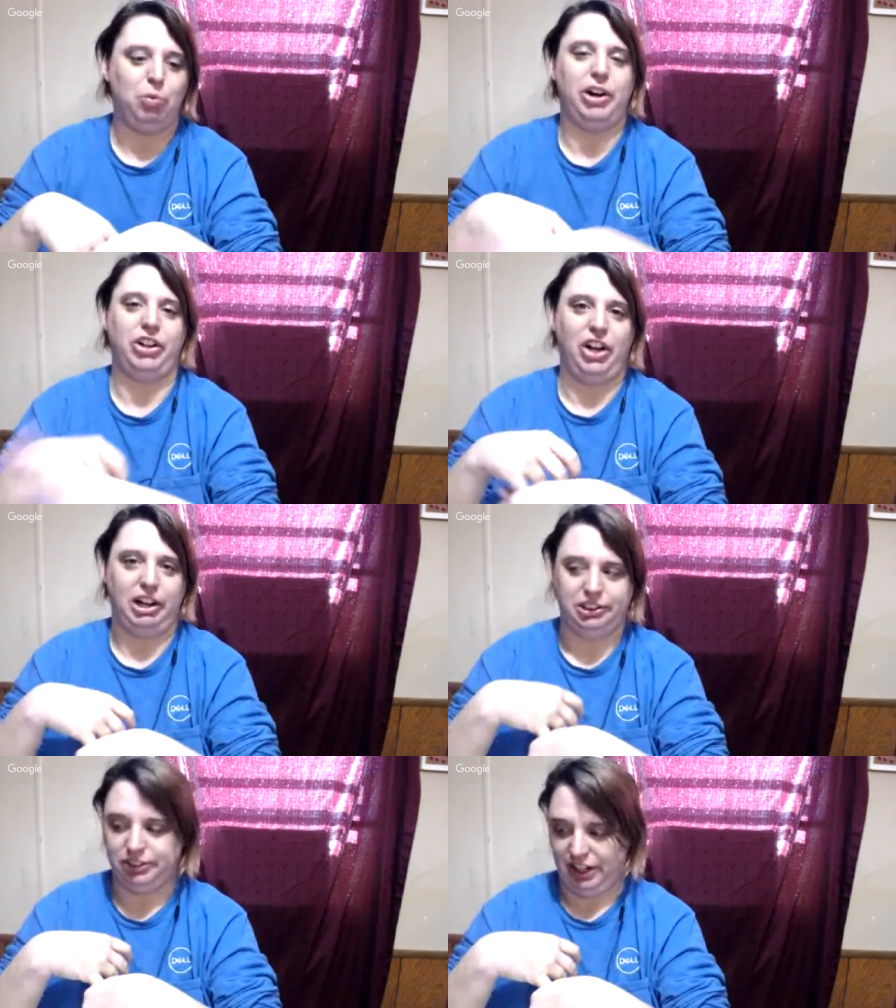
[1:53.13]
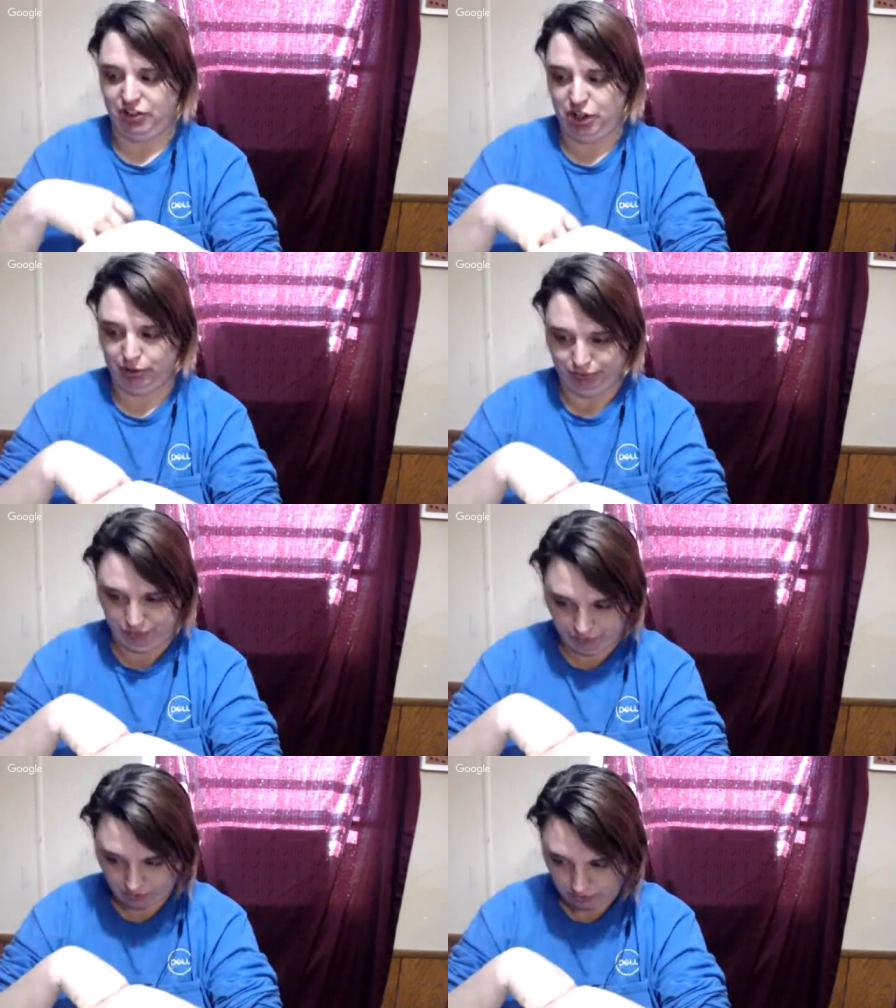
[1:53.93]
1 o'clock in the afternoon,
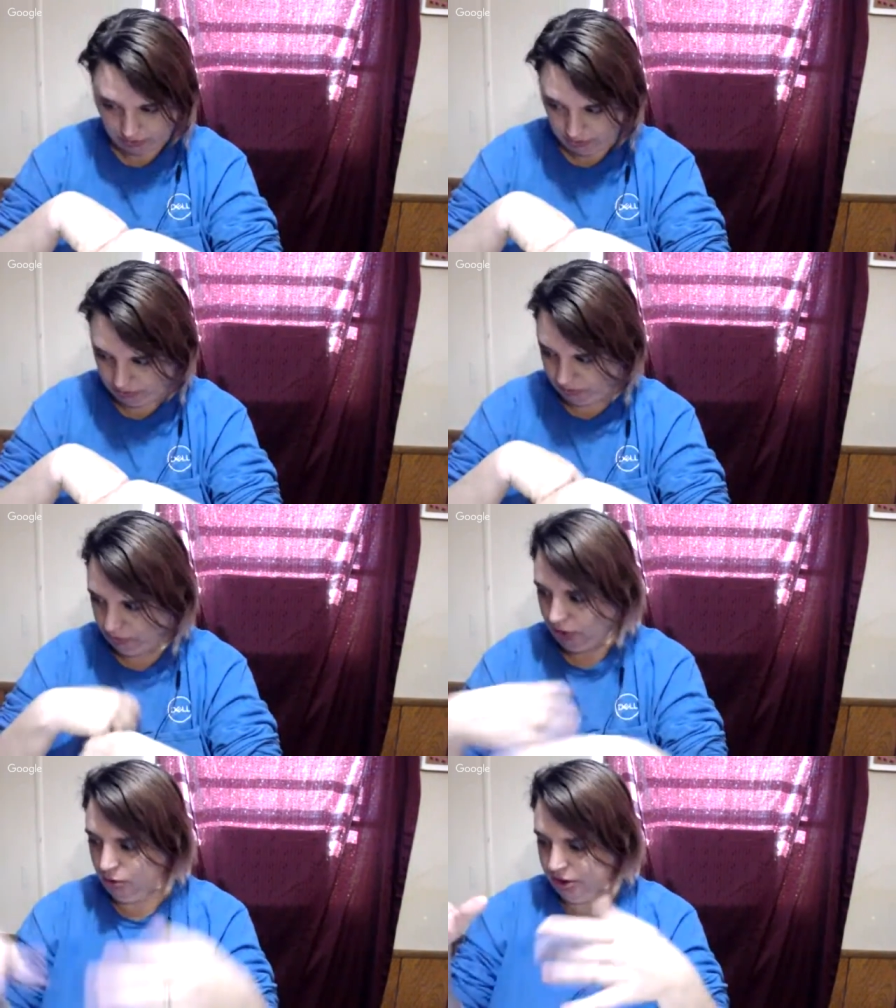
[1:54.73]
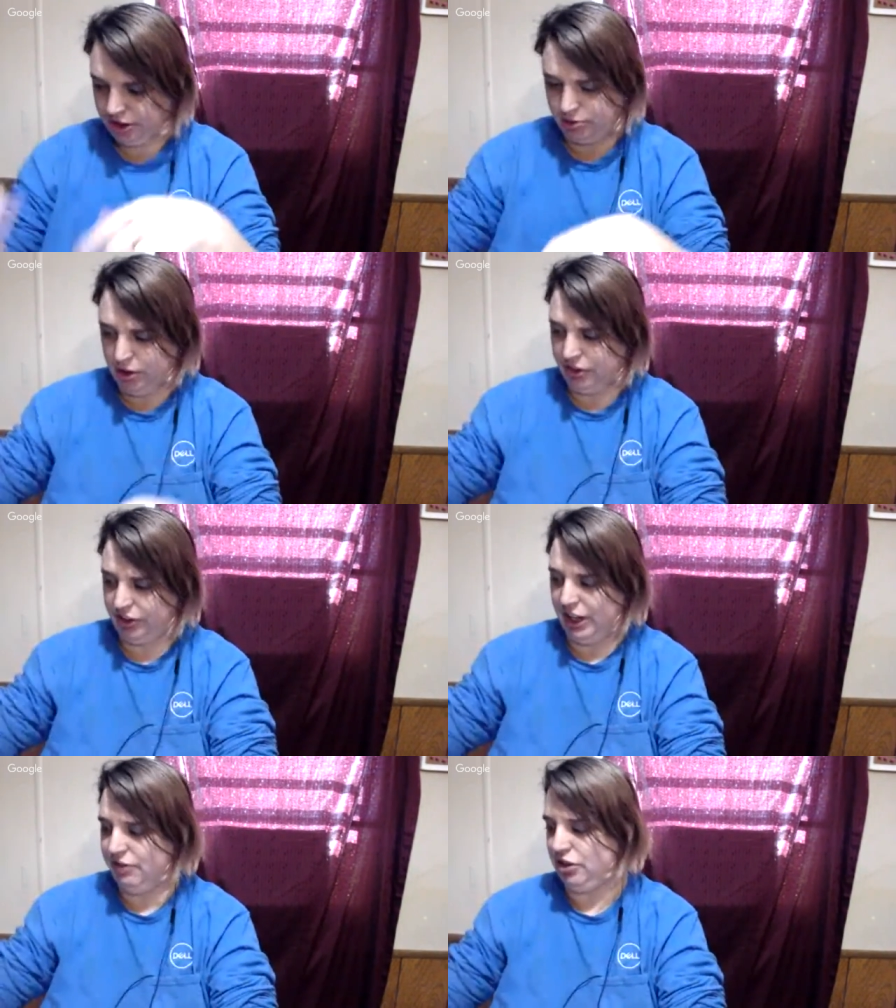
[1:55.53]
which is what
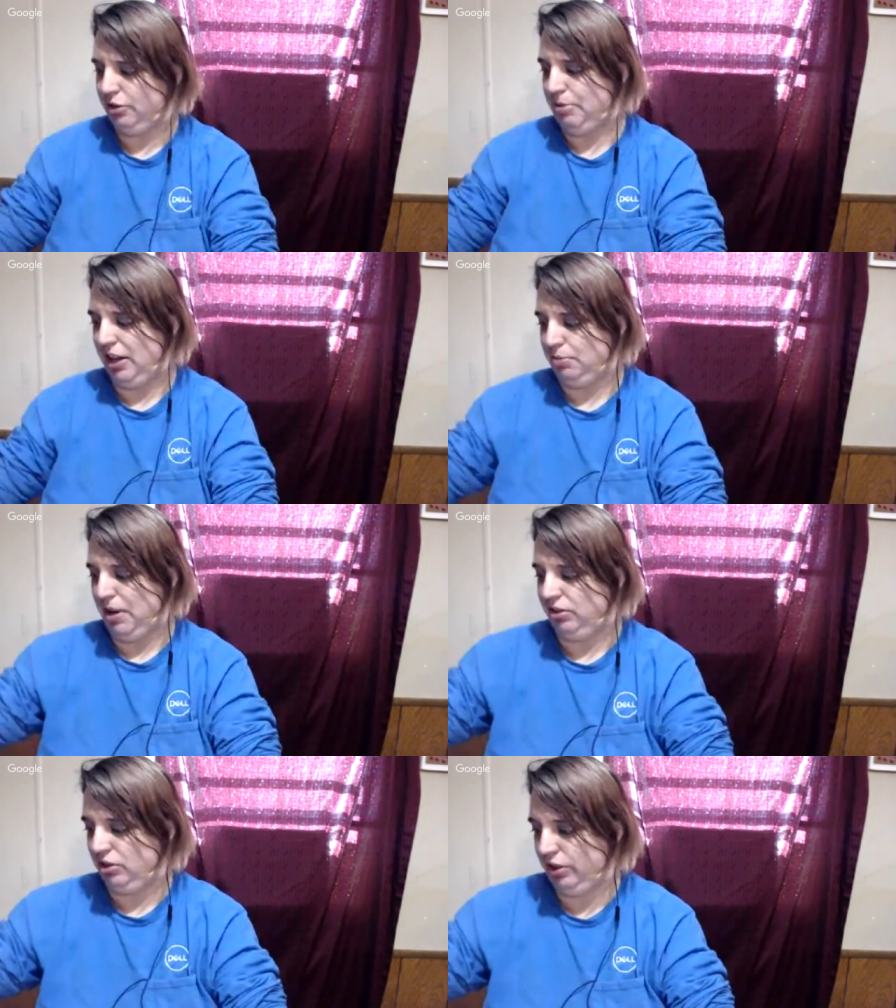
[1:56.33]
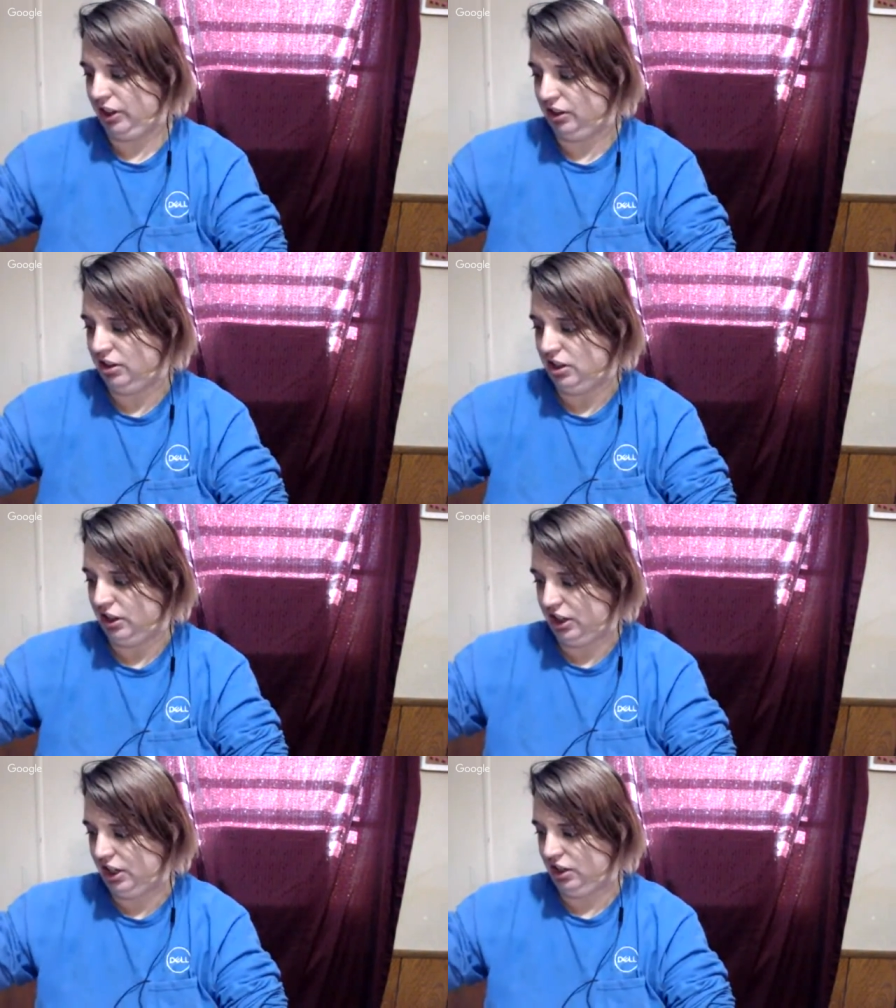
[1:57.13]
this live stream is about. It's about
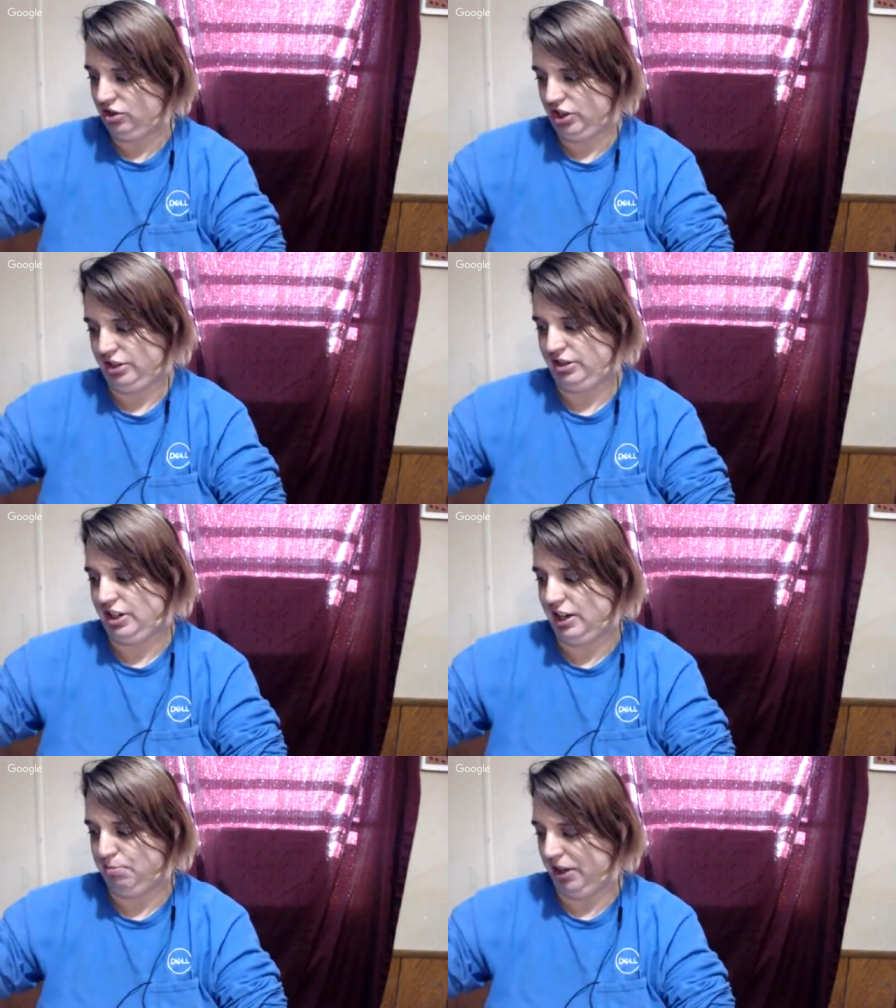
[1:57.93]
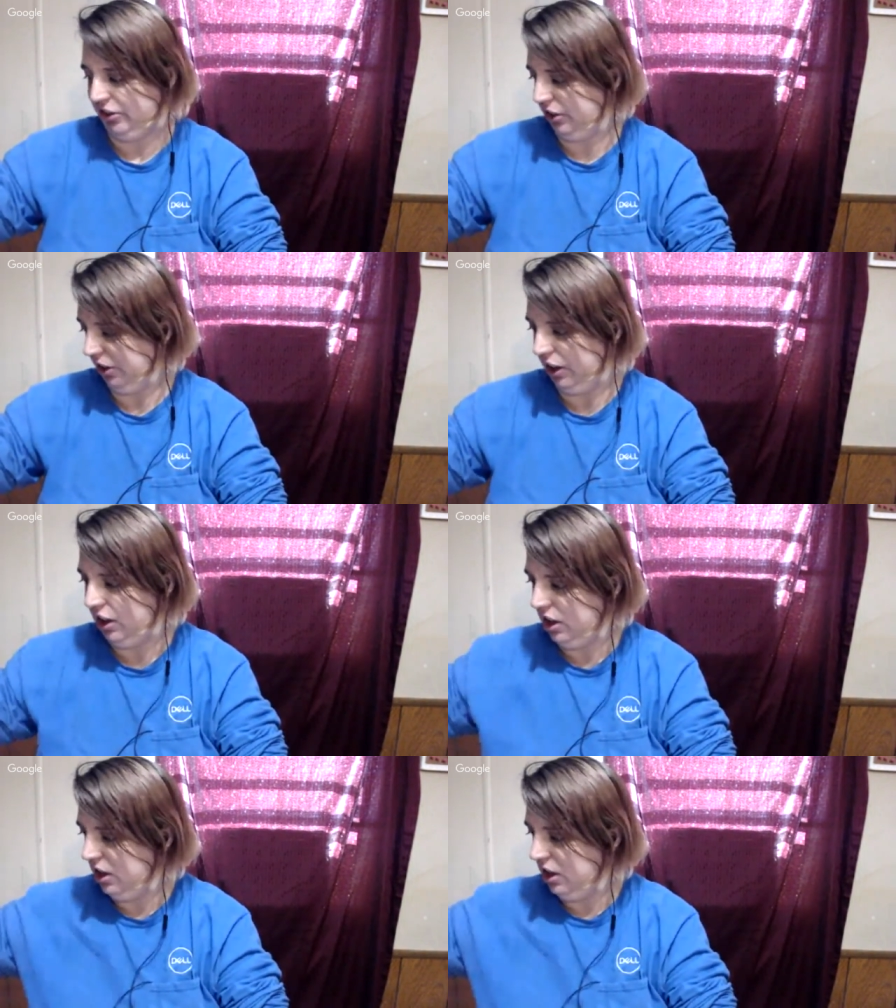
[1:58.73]
getting shit done, basically.